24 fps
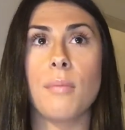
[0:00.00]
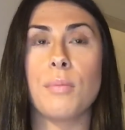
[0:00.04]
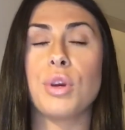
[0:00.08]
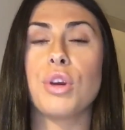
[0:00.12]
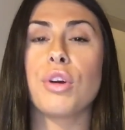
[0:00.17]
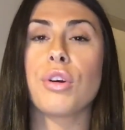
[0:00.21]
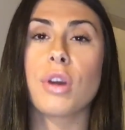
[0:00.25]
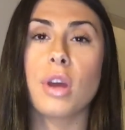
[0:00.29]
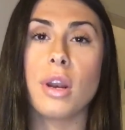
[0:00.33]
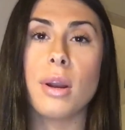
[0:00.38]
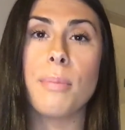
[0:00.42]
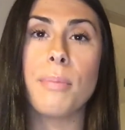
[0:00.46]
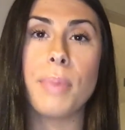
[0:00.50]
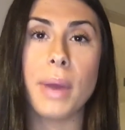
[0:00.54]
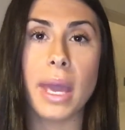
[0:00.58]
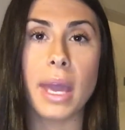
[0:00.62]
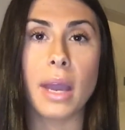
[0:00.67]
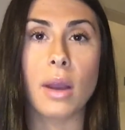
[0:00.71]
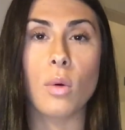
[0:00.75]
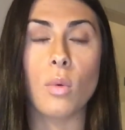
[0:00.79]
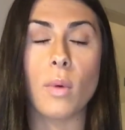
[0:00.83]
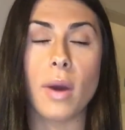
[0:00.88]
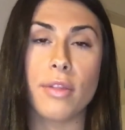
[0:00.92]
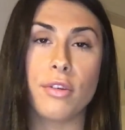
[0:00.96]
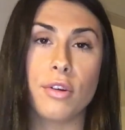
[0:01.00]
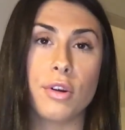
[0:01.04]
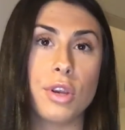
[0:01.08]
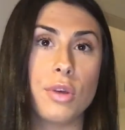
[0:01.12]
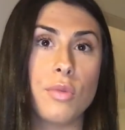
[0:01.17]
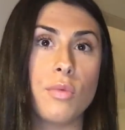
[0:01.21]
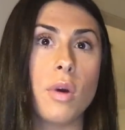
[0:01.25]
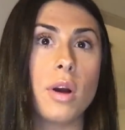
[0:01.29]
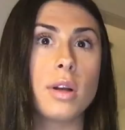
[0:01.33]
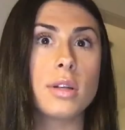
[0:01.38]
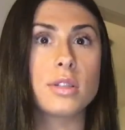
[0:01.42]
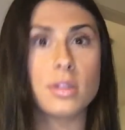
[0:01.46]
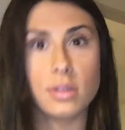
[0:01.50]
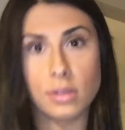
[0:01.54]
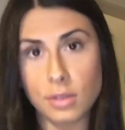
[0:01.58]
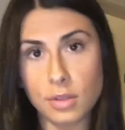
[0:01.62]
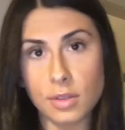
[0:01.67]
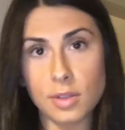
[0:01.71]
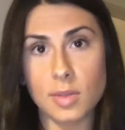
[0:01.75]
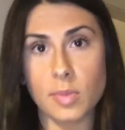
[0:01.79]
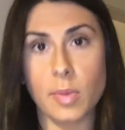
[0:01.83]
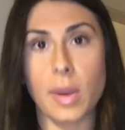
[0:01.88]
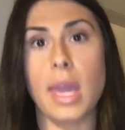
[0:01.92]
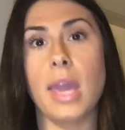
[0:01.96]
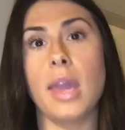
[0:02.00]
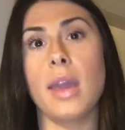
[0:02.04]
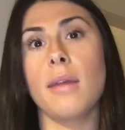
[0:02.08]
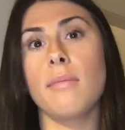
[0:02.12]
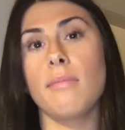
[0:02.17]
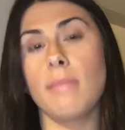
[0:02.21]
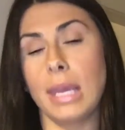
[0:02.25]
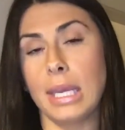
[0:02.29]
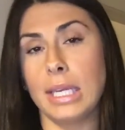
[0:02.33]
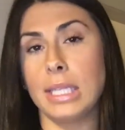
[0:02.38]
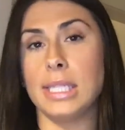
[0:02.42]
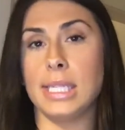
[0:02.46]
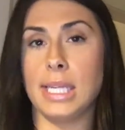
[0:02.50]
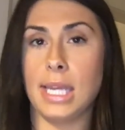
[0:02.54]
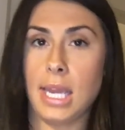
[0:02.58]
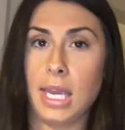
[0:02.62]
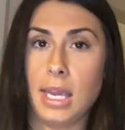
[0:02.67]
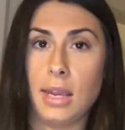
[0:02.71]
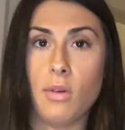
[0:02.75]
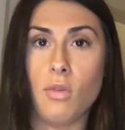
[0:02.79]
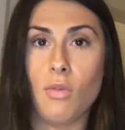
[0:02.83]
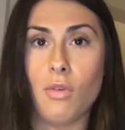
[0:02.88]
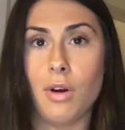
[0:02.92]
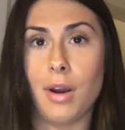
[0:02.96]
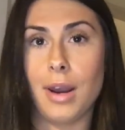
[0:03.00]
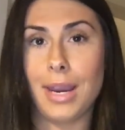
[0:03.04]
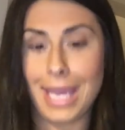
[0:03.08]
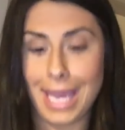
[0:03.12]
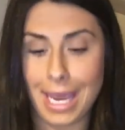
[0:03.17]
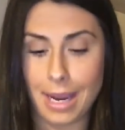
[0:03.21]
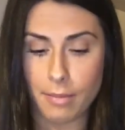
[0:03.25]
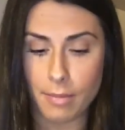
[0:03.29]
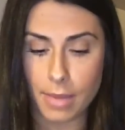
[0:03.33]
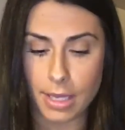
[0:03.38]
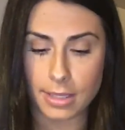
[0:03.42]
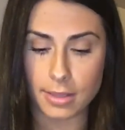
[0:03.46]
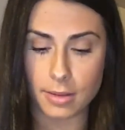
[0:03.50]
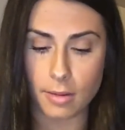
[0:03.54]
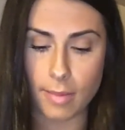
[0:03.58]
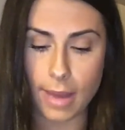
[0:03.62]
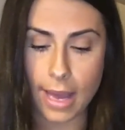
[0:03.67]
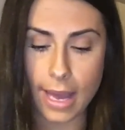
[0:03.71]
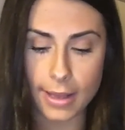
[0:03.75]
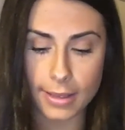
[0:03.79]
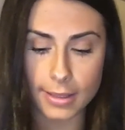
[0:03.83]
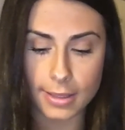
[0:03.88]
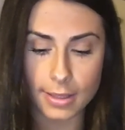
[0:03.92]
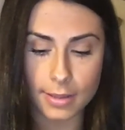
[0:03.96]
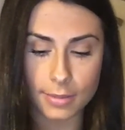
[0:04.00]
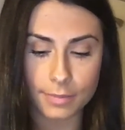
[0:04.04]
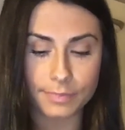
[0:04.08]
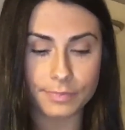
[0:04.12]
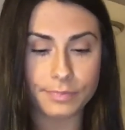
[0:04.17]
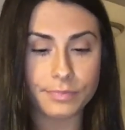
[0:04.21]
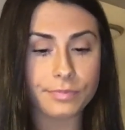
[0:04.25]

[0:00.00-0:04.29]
you're gonna pick whether you want to lose weight, maintain, or gain muscle mass.